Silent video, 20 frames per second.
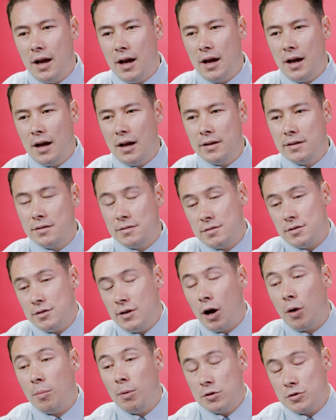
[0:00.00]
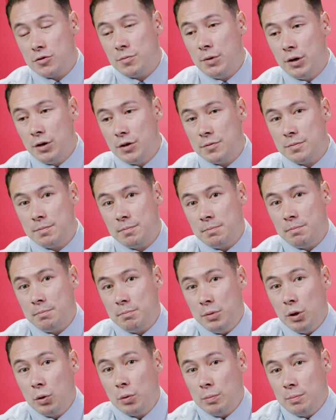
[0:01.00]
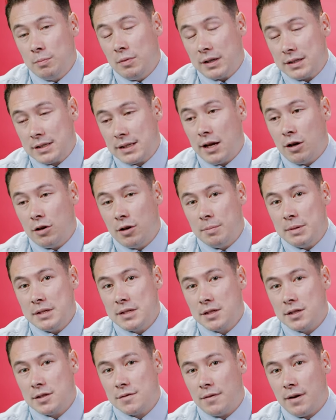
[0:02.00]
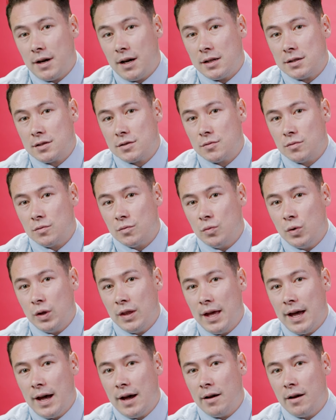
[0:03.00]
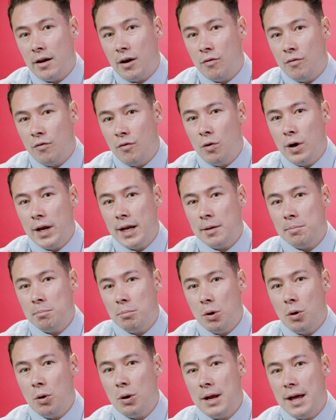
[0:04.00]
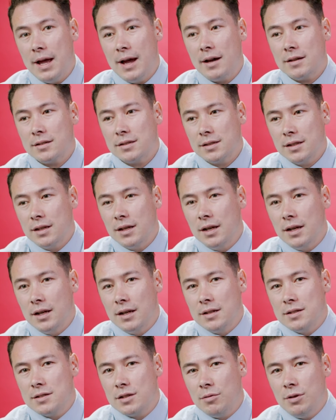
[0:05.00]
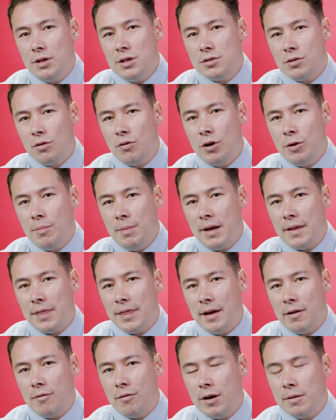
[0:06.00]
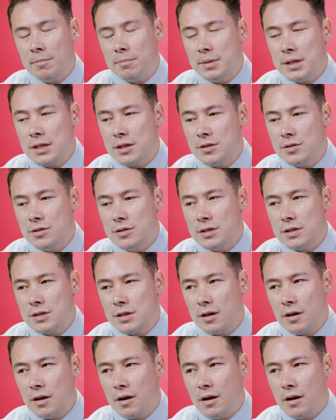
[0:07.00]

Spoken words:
You help entrepreneurs build, like scale their business fast without avoiding burnout. So I want to talk about that one because